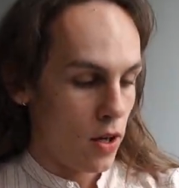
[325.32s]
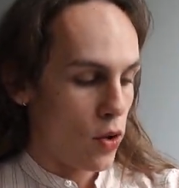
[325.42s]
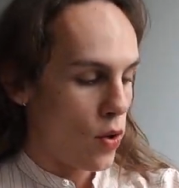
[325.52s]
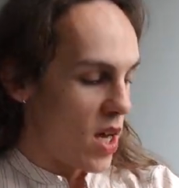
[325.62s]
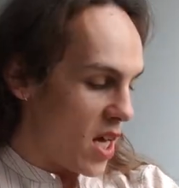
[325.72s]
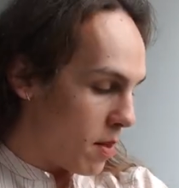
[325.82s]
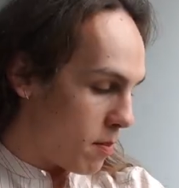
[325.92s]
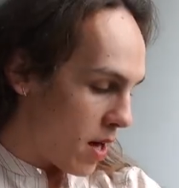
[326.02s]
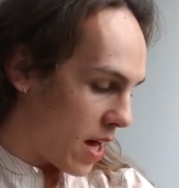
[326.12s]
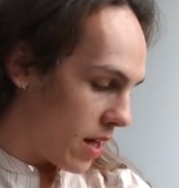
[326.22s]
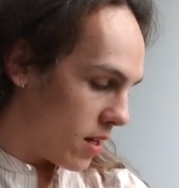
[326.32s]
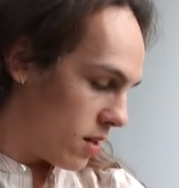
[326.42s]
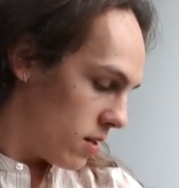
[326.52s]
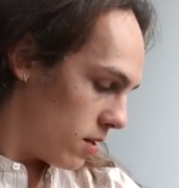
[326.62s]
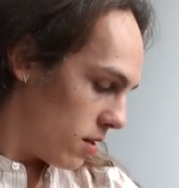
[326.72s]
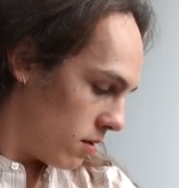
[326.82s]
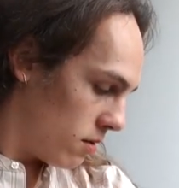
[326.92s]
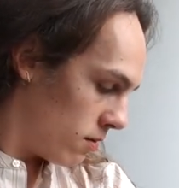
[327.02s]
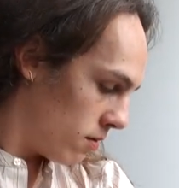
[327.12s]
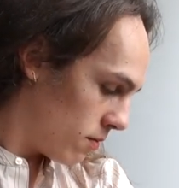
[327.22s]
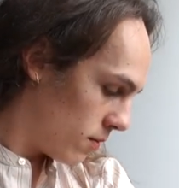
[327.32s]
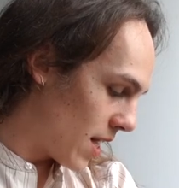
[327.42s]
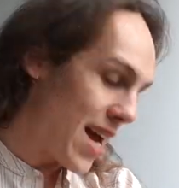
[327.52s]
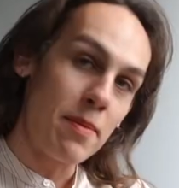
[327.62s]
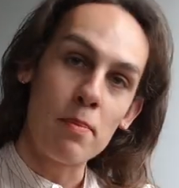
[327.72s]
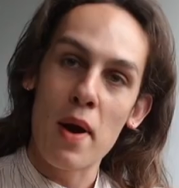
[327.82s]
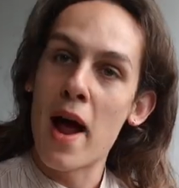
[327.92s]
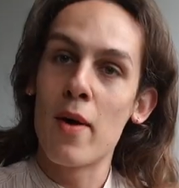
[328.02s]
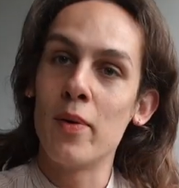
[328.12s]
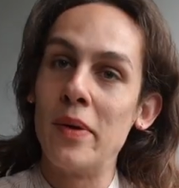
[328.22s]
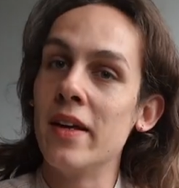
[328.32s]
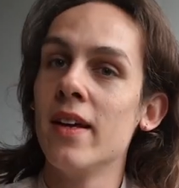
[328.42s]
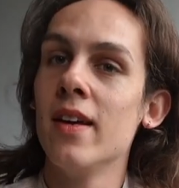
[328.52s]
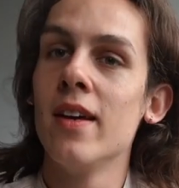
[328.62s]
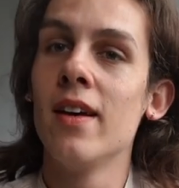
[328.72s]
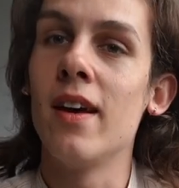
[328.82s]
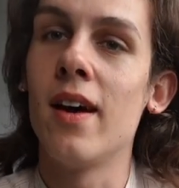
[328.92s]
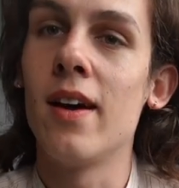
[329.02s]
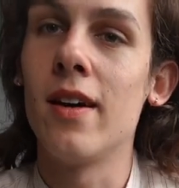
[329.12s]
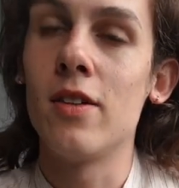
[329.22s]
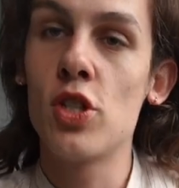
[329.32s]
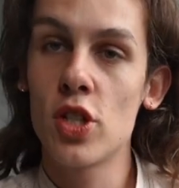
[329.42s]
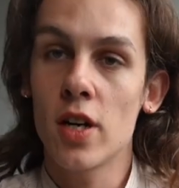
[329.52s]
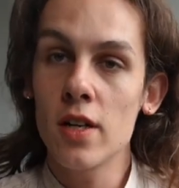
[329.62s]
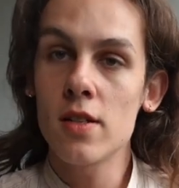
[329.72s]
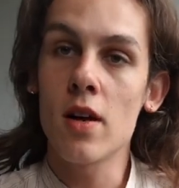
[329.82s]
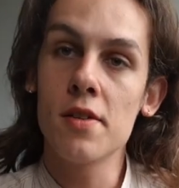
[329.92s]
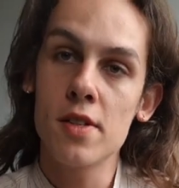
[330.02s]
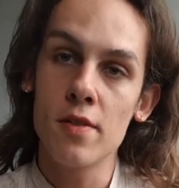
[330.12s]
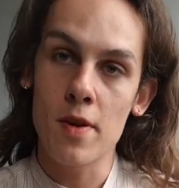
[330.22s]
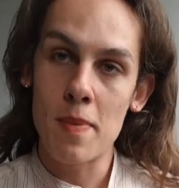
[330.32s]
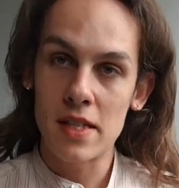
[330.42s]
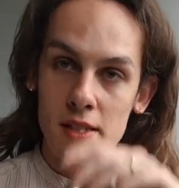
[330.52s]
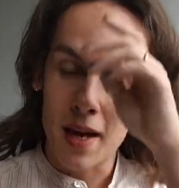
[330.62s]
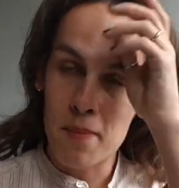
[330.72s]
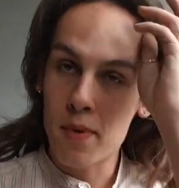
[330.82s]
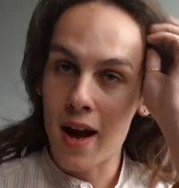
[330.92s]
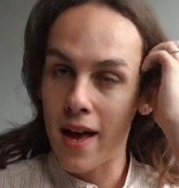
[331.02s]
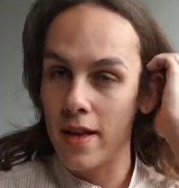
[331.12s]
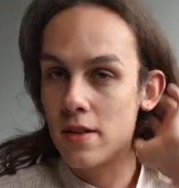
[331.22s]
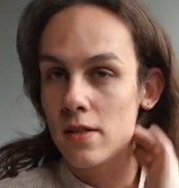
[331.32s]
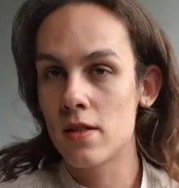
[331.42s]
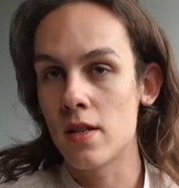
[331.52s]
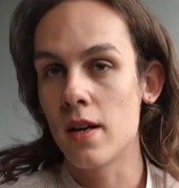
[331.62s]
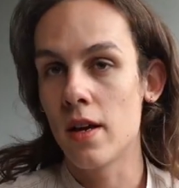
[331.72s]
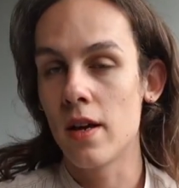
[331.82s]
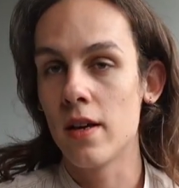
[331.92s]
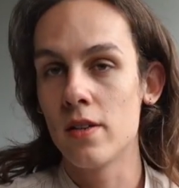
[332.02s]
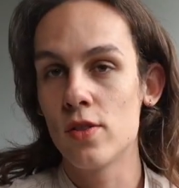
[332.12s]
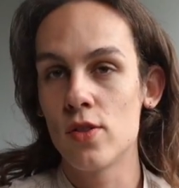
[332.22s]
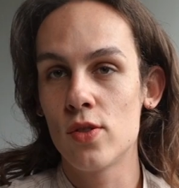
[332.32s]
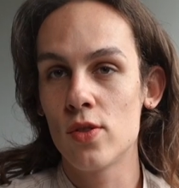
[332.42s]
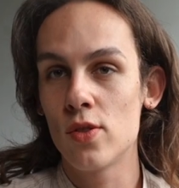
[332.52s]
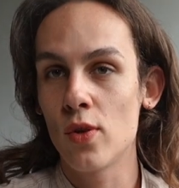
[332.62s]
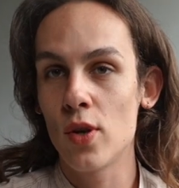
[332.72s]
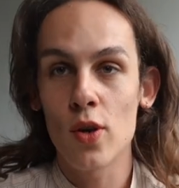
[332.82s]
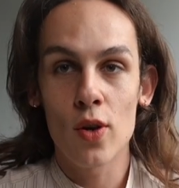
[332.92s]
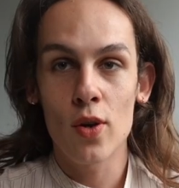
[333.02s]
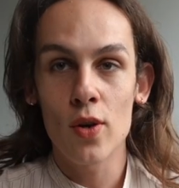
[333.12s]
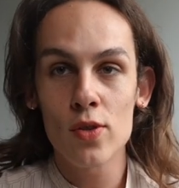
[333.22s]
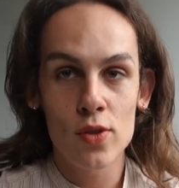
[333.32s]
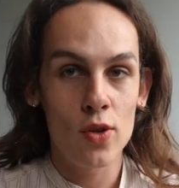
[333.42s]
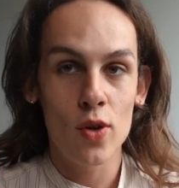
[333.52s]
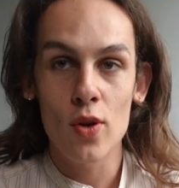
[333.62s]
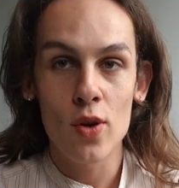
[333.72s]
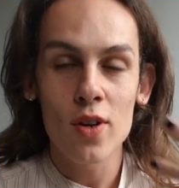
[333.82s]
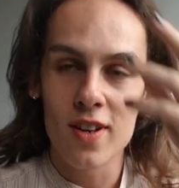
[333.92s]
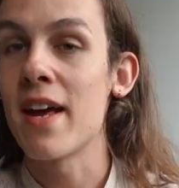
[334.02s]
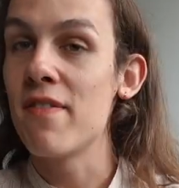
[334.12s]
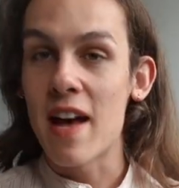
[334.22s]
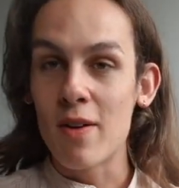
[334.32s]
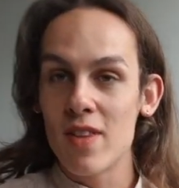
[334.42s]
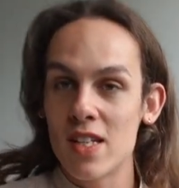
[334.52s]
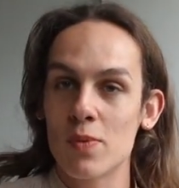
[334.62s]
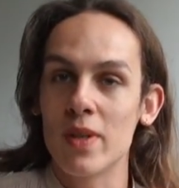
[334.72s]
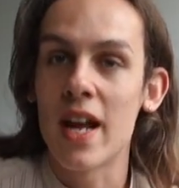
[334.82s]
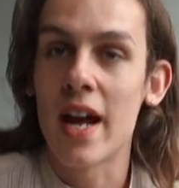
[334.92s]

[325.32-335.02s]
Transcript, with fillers: cream and light brown uh, shirt, also from the same brand, uh, Soeur, Soeur. I found this one